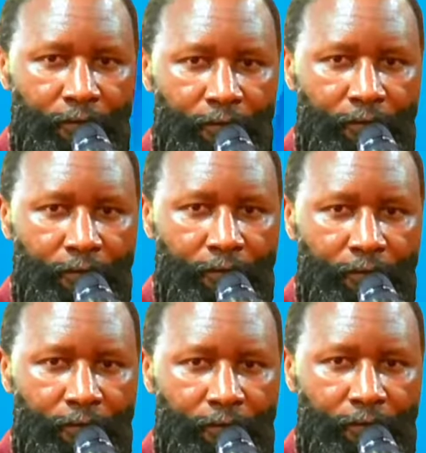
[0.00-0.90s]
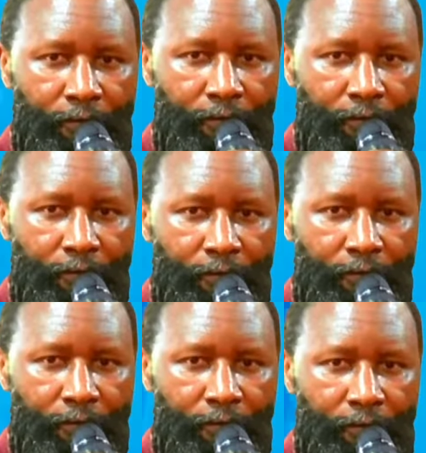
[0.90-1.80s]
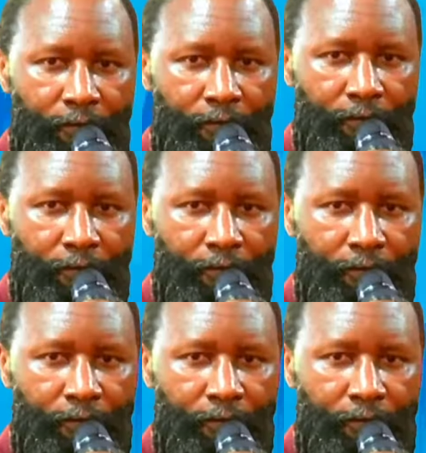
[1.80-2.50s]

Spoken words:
No one is speaking in this clip.